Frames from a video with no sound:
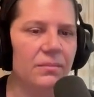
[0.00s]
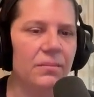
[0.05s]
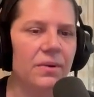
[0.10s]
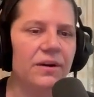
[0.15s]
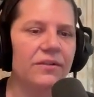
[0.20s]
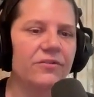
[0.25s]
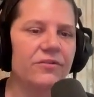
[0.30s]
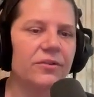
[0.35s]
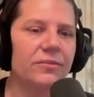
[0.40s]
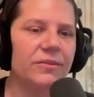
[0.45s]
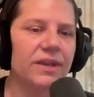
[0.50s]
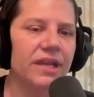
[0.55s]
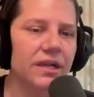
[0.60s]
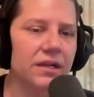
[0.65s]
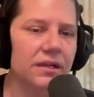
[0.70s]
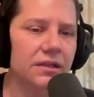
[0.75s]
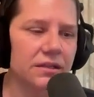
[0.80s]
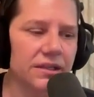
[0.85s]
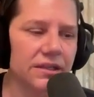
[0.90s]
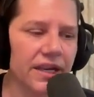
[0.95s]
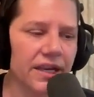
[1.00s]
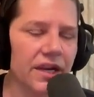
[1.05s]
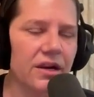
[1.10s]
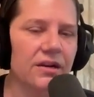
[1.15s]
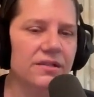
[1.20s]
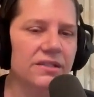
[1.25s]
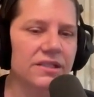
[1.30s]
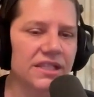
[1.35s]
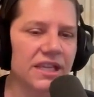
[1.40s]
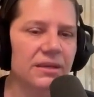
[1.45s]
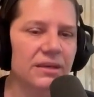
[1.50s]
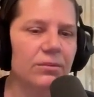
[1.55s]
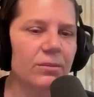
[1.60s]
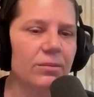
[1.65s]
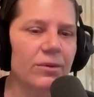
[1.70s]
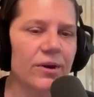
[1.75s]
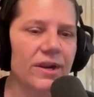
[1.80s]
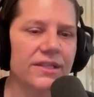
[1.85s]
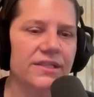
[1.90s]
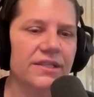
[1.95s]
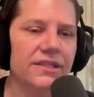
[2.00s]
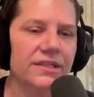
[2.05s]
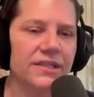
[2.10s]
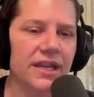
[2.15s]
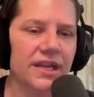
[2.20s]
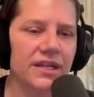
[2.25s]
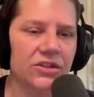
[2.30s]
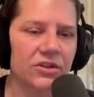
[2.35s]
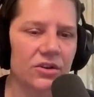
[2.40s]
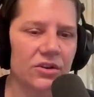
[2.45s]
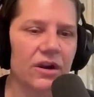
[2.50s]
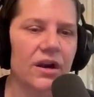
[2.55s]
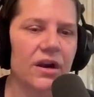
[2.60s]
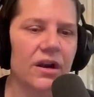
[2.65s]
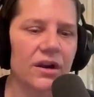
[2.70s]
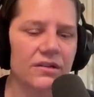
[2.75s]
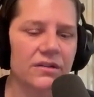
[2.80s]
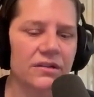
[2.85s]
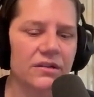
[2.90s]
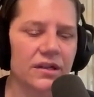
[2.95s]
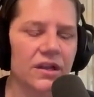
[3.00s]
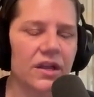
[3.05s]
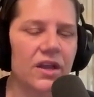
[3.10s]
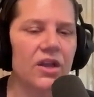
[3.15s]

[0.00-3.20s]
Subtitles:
but from a clear, stable presence in your heart.